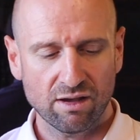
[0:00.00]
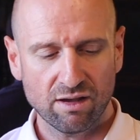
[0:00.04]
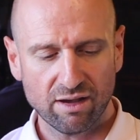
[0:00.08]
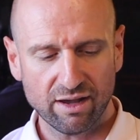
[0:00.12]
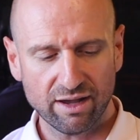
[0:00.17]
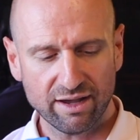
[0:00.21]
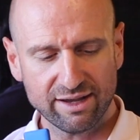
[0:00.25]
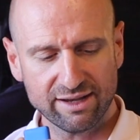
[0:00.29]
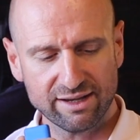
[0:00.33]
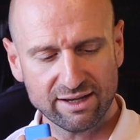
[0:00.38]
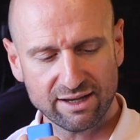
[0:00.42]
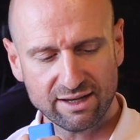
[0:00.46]

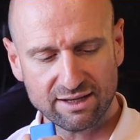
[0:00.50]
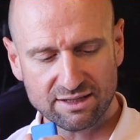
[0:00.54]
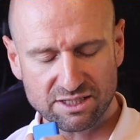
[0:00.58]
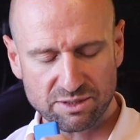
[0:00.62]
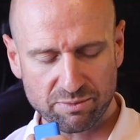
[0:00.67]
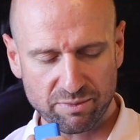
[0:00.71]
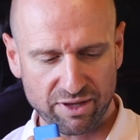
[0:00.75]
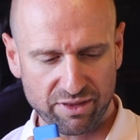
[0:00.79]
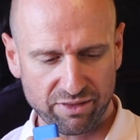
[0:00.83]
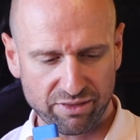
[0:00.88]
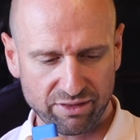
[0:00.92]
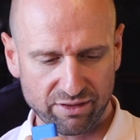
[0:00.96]
hi
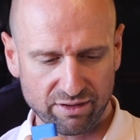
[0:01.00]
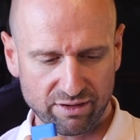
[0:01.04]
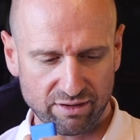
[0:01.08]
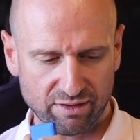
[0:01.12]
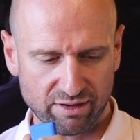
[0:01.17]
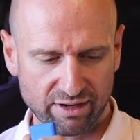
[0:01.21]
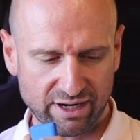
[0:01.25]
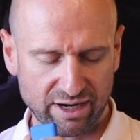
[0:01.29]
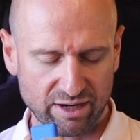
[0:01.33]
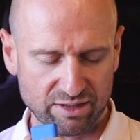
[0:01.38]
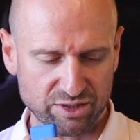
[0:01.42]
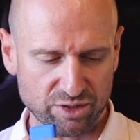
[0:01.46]

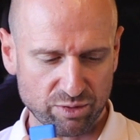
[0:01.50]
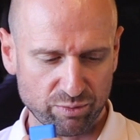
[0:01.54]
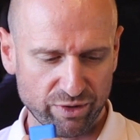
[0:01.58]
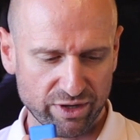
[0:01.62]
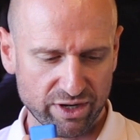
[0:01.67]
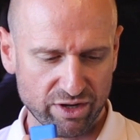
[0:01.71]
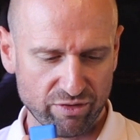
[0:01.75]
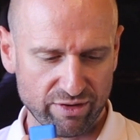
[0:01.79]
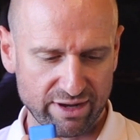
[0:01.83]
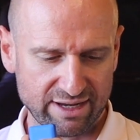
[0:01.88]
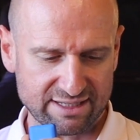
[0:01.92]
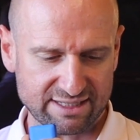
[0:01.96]
Samantha, okay, so I'm
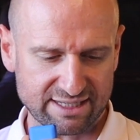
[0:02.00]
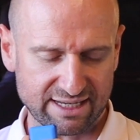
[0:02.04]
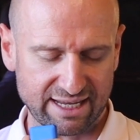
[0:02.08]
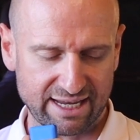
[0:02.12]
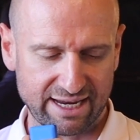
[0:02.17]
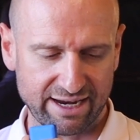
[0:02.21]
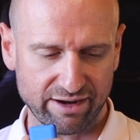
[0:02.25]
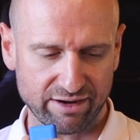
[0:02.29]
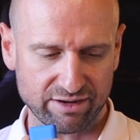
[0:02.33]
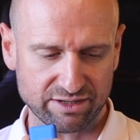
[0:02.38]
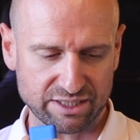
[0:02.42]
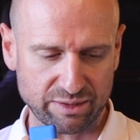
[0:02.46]
reading your essay
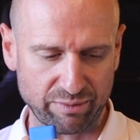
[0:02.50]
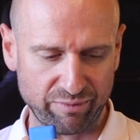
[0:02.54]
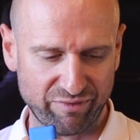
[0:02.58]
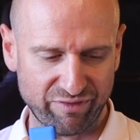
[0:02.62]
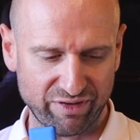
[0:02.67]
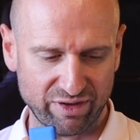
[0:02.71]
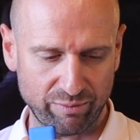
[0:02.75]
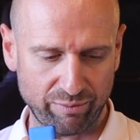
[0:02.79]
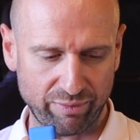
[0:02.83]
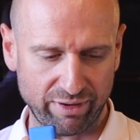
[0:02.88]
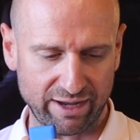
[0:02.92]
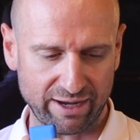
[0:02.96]
here, some
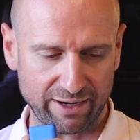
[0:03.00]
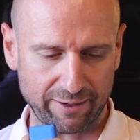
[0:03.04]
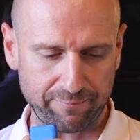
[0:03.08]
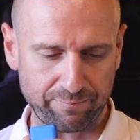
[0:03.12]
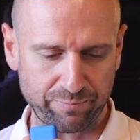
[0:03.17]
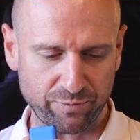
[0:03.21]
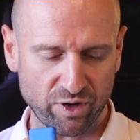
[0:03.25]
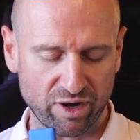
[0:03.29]
feedback.